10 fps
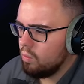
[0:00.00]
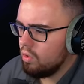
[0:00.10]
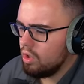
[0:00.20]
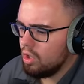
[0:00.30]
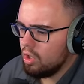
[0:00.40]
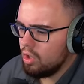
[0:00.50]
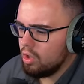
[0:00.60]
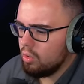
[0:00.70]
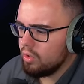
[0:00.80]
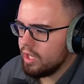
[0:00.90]

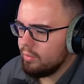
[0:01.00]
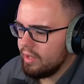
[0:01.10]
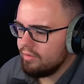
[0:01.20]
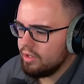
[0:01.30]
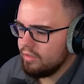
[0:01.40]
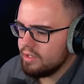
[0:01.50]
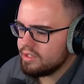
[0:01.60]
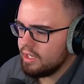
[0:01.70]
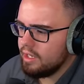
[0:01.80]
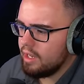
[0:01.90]
Whoa, okay, we haven't done
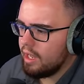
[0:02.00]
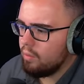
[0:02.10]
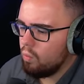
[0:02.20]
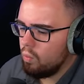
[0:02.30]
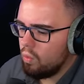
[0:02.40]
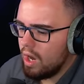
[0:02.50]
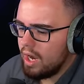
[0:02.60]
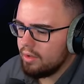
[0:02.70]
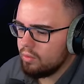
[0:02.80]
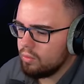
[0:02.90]
this in a
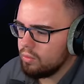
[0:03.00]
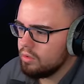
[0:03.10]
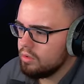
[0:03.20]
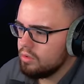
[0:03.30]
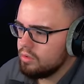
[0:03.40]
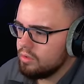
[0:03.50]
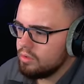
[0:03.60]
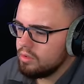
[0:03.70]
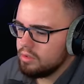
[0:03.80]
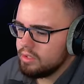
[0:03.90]
while.
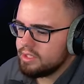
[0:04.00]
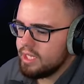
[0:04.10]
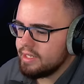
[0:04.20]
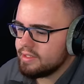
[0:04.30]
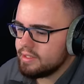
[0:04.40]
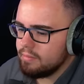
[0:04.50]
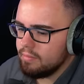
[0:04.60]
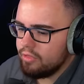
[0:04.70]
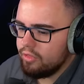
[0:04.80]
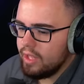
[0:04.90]
This takes
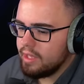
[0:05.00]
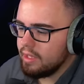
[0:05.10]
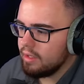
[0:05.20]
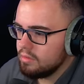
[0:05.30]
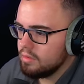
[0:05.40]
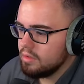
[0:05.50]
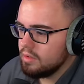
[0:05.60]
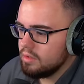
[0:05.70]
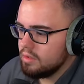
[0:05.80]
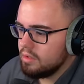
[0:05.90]
some thinking.
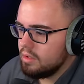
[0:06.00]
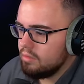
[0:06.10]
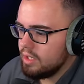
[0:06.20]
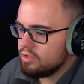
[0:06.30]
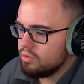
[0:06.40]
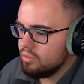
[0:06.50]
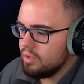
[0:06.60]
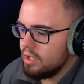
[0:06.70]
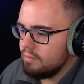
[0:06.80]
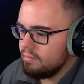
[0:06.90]
I oh, I screwed
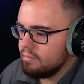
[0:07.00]
up.